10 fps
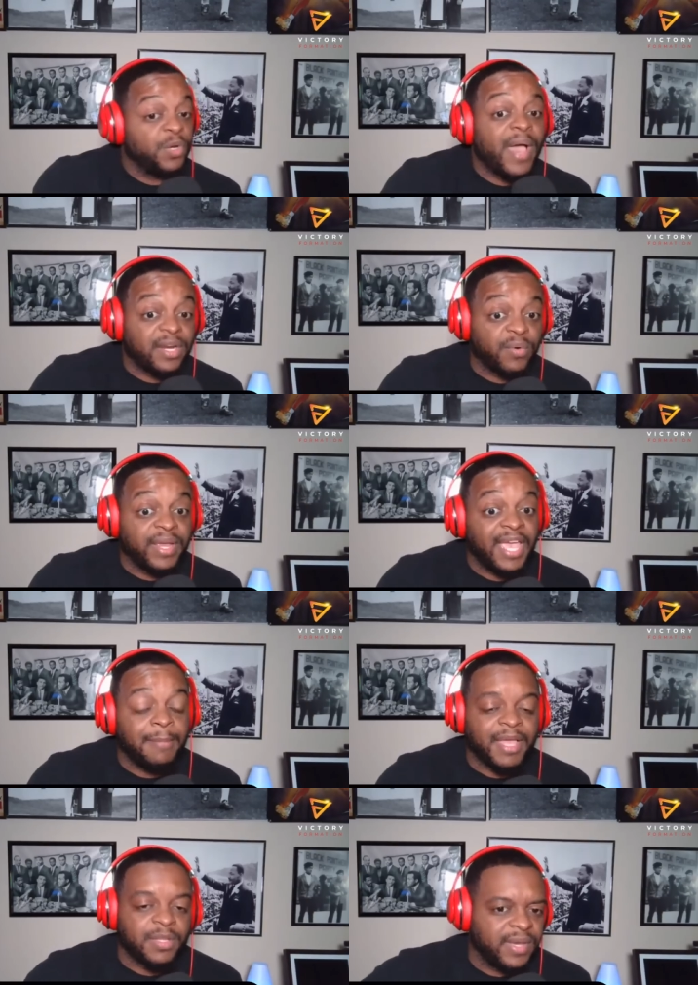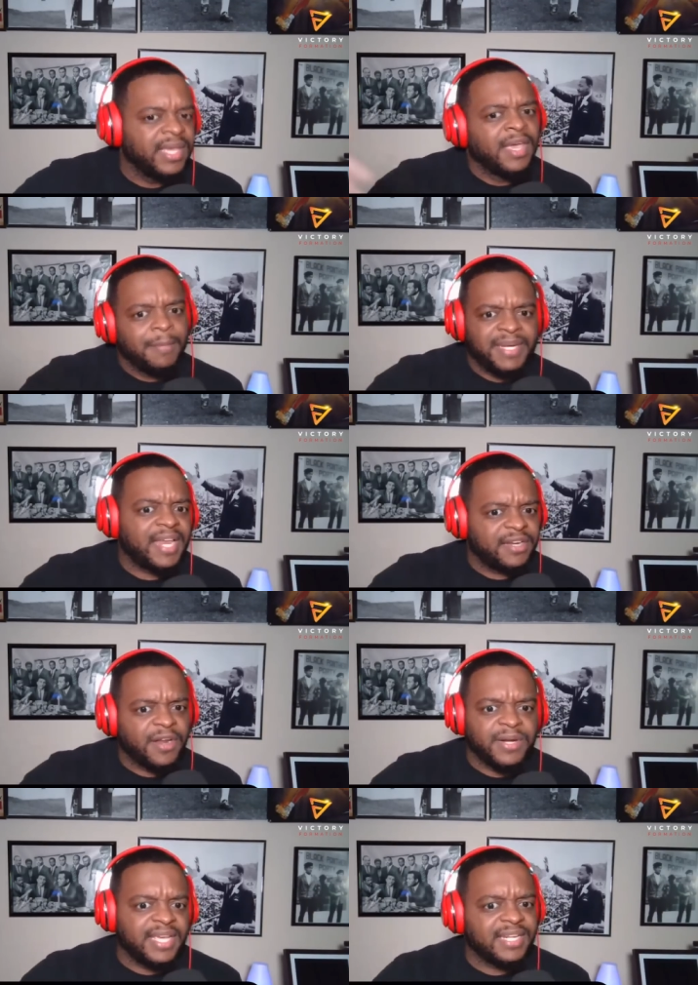who had a great game, by the way, but he had a
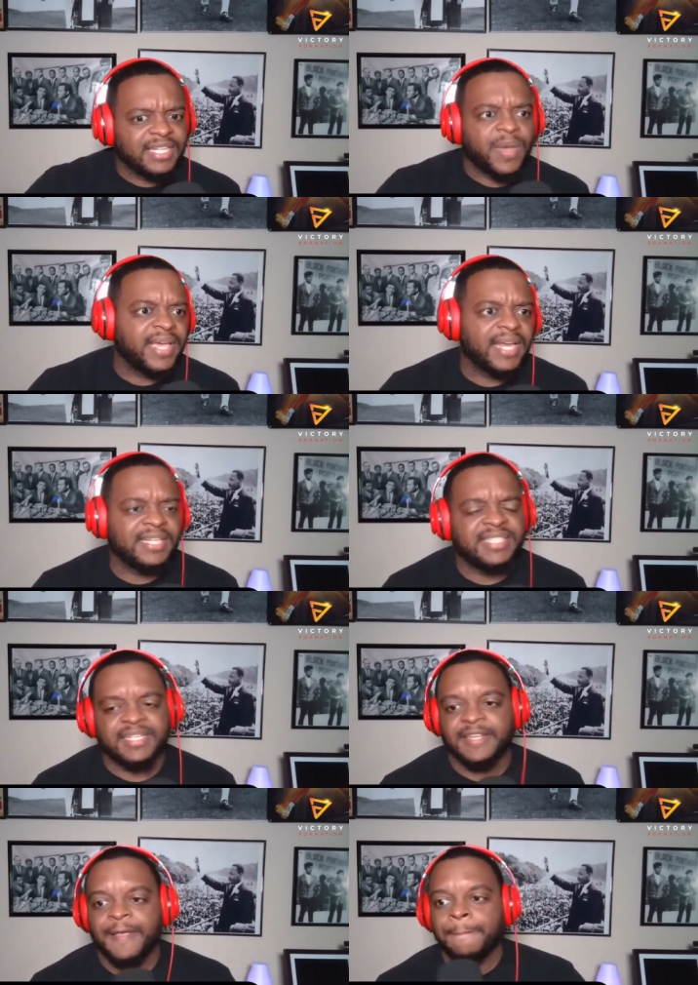dirty hit. That's why he got ejected.